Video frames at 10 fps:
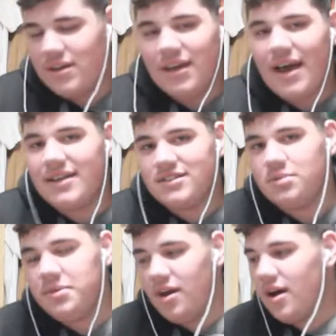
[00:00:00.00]
Guys, to
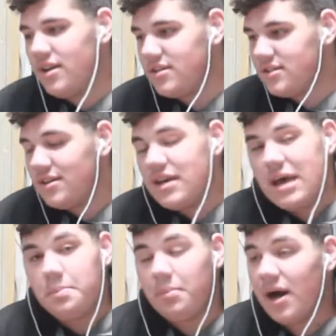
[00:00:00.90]
be honest,
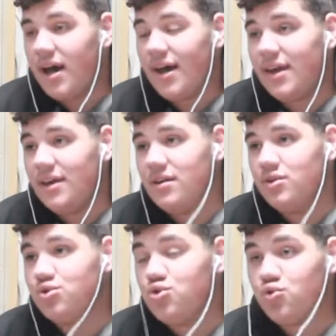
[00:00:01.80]
my
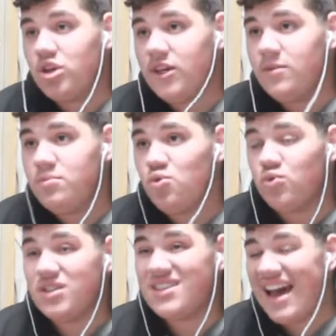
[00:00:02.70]
dream
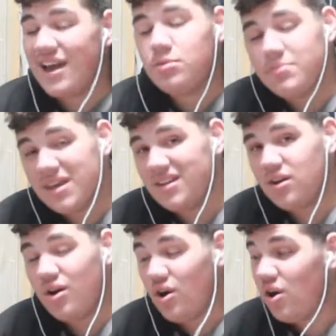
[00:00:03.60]
retirement
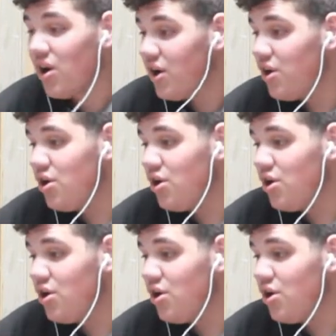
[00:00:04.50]
car